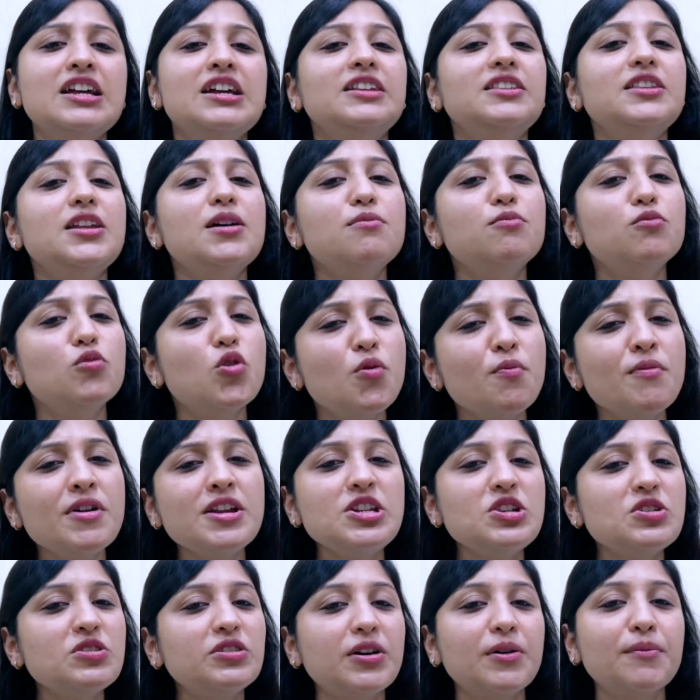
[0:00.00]
The
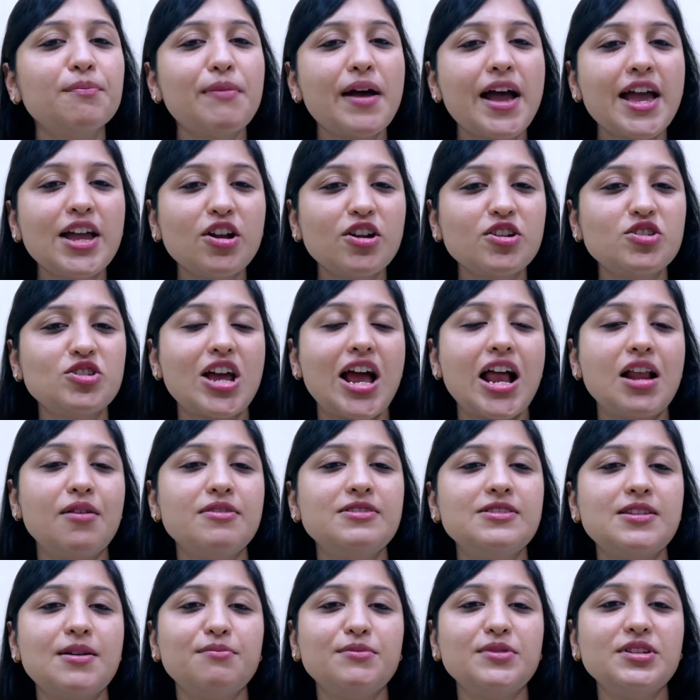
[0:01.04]
moment you compare your child
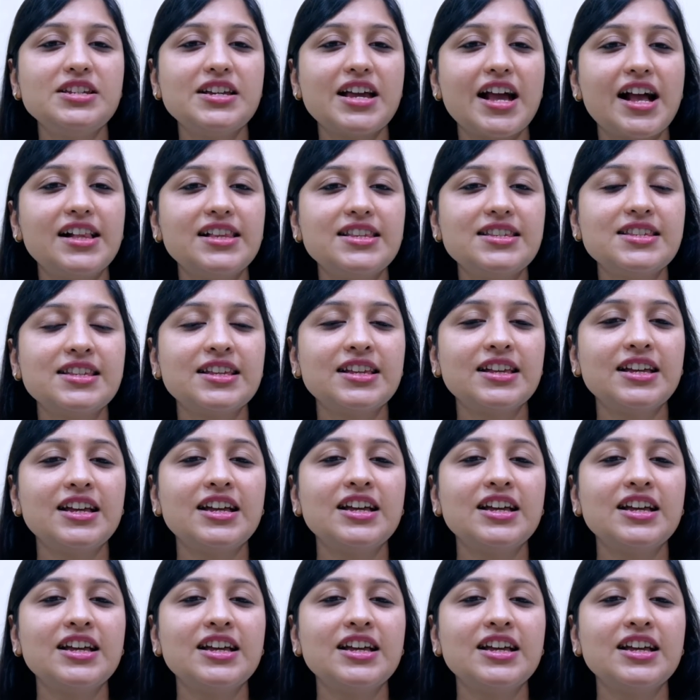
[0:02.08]
with somebody else,